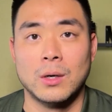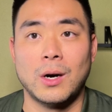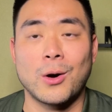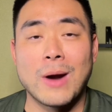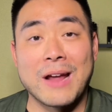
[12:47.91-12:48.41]

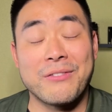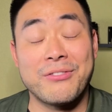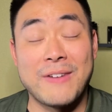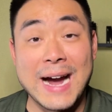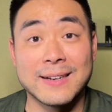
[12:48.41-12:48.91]
All right,
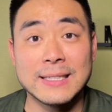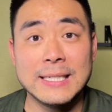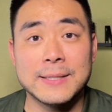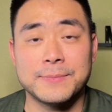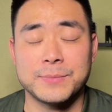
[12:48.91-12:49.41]

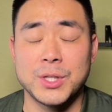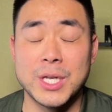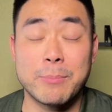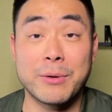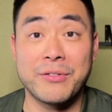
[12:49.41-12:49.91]
finally,
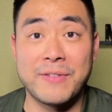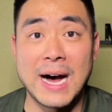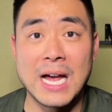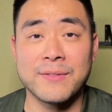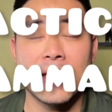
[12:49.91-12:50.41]
number
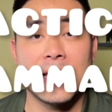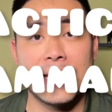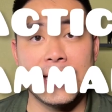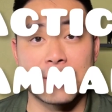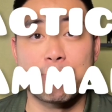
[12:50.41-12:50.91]
5
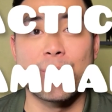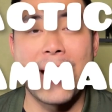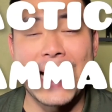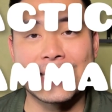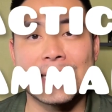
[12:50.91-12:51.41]
is
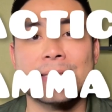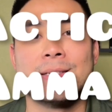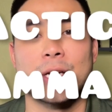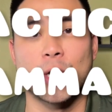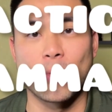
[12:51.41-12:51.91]

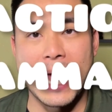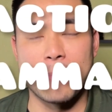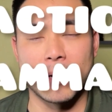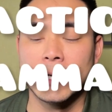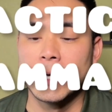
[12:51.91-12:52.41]
practice grammar.